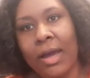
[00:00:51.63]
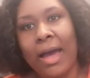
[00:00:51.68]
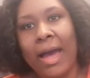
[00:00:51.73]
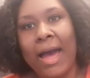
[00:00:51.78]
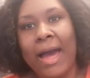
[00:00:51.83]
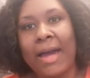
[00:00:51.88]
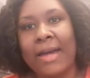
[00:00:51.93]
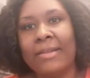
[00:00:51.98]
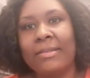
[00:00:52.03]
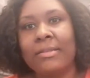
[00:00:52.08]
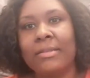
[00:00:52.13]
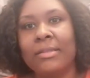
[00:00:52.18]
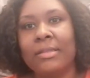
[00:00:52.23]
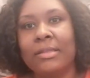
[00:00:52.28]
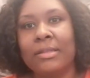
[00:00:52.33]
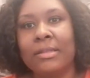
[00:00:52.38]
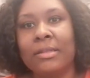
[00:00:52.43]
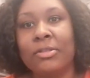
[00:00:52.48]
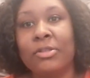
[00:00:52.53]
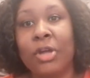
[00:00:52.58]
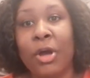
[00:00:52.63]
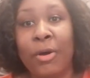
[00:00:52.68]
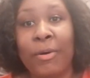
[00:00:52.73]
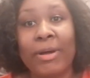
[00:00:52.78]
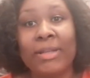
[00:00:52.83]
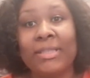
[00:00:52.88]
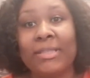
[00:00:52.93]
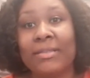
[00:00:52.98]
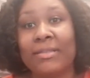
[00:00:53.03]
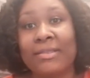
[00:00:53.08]
and no,
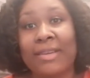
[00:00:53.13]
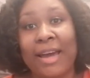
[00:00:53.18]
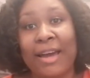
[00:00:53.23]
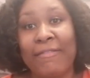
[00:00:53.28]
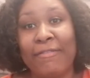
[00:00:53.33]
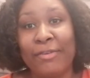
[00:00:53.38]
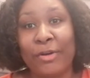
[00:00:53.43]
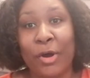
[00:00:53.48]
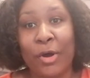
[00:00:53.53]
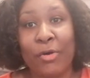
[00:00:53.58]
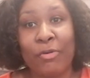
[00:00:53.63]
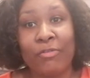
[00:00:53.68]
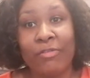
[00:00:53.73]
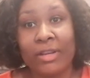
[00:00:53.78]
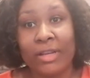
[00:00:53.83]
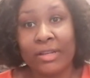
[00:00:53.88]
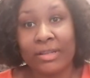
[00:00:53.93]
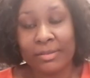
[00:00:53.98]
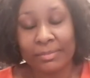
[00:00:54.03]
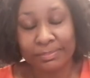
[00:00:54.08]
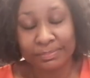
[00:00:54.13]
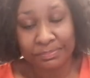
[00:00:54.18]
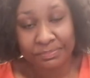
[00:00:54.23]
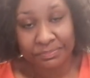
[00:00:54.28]
I didn't have COVID.